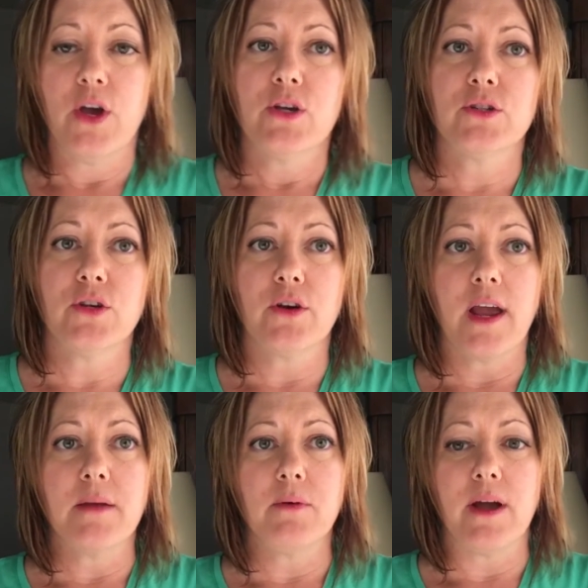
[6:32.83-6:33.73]
So you're
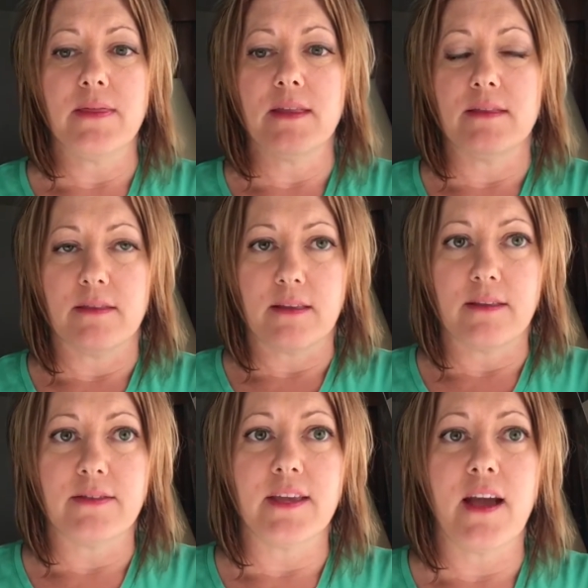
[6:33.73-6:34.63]
able, and then
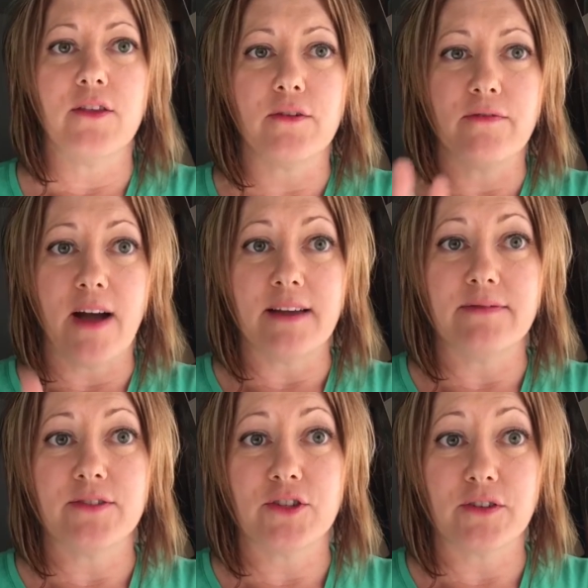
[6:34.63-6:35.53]
the other 5
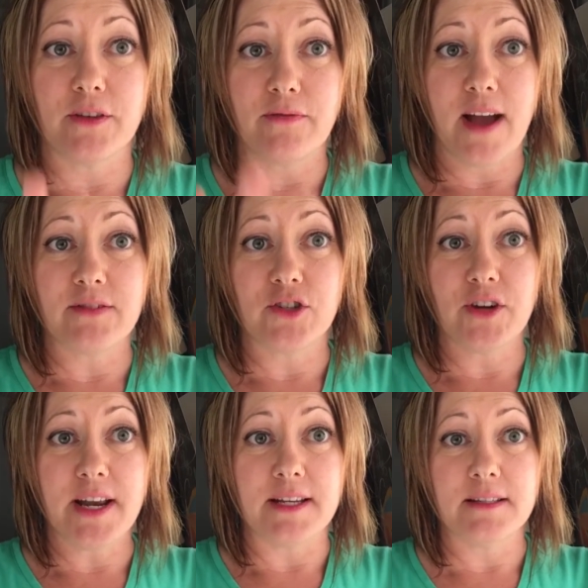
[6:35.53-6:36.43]

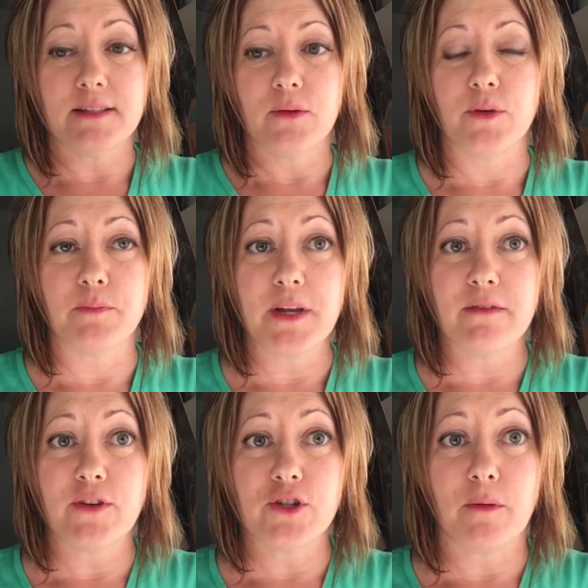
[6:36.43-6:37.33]
strains with
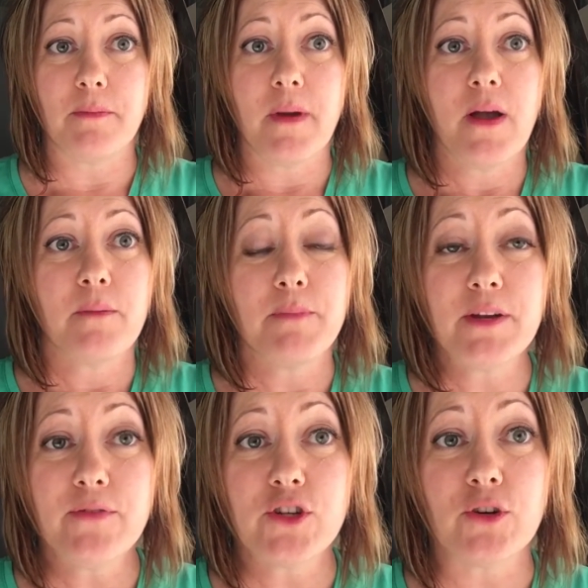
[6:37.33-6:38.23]

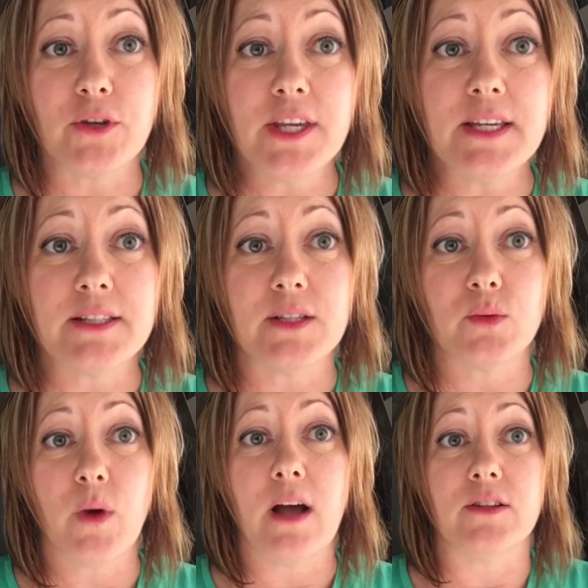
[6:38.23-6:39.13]
beneficial yeast as
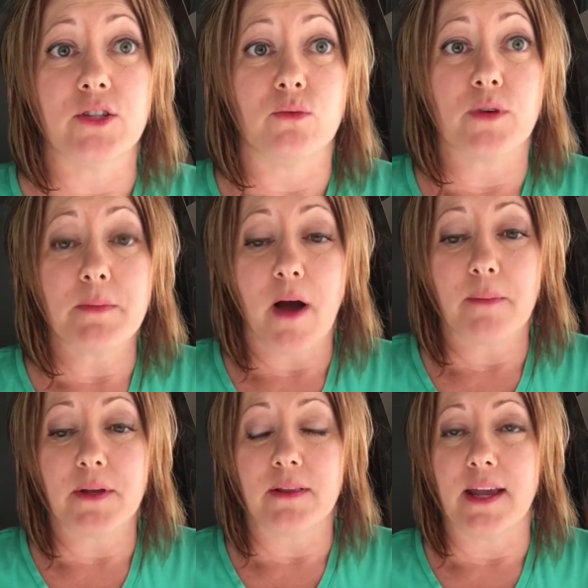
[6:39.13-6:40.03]
well to
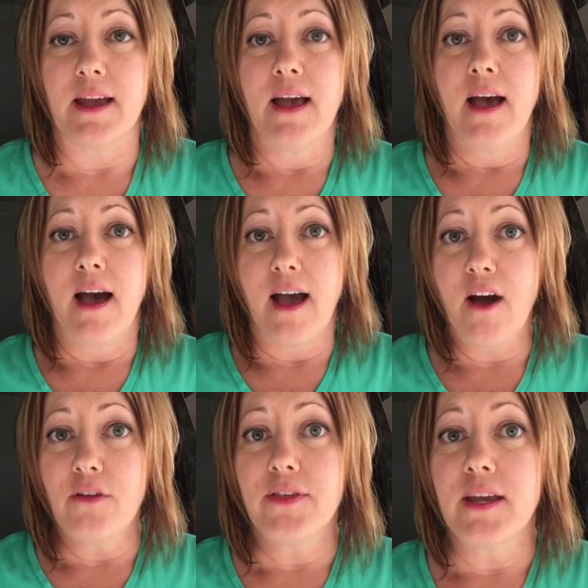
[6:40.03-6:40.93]
repopulate a
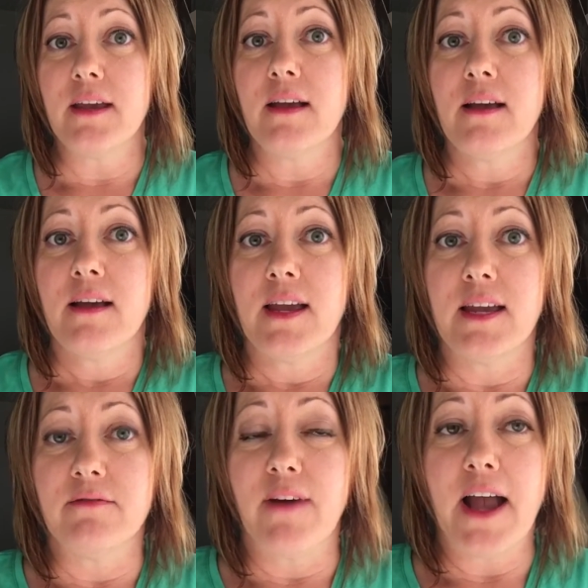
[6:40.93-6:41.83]
healthy
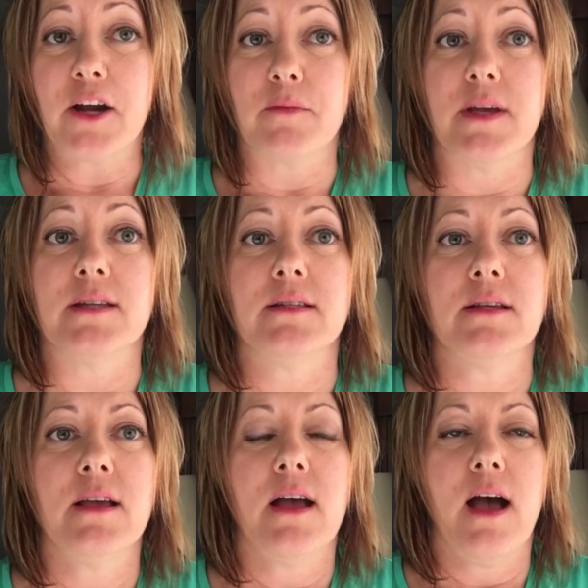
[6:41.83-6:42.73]
environment
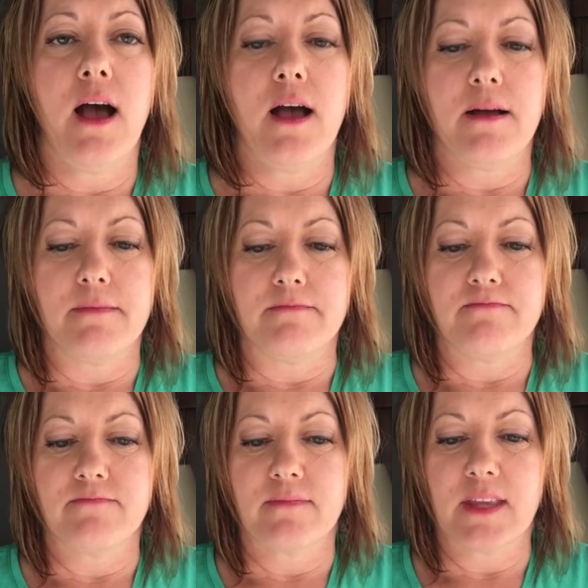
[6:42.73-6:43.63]

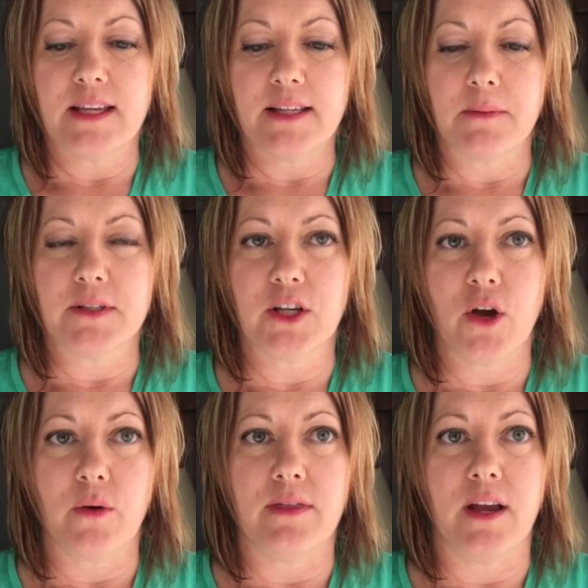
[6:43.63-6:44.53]
is able to
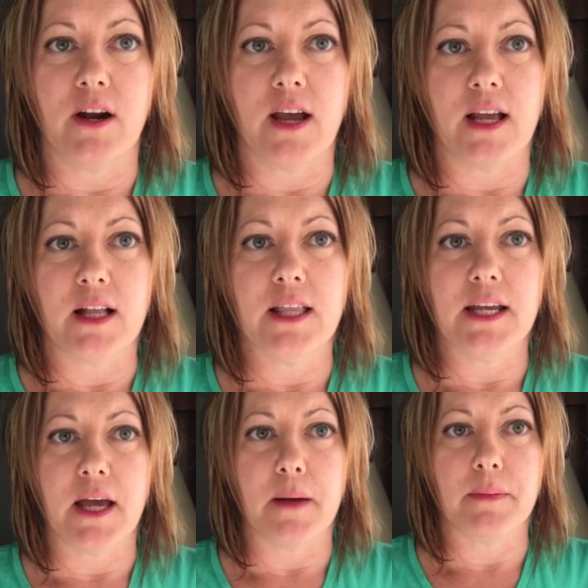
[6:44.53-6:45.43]
go in there and clean
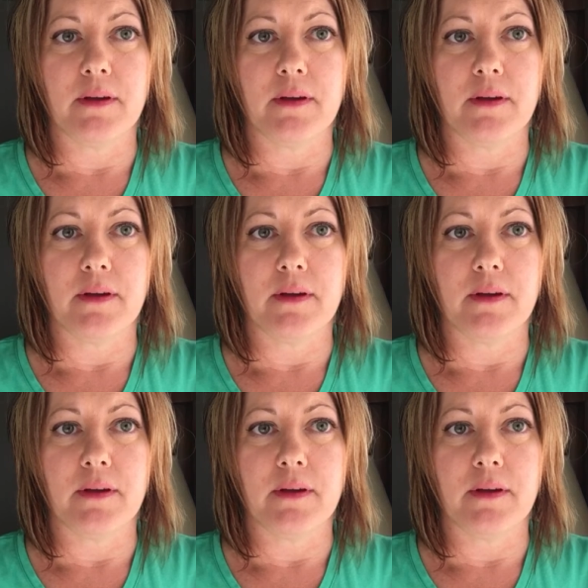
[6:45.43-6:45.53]
up,